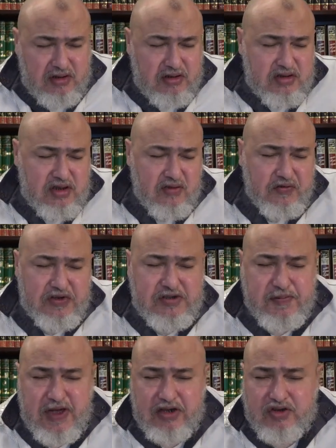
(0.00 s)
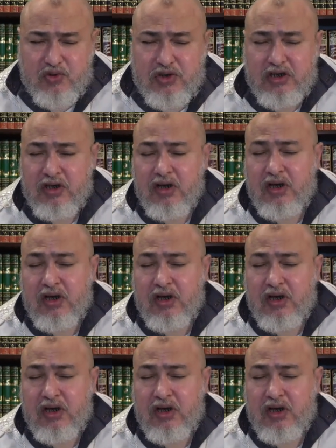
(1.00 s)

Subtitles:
self-explanatory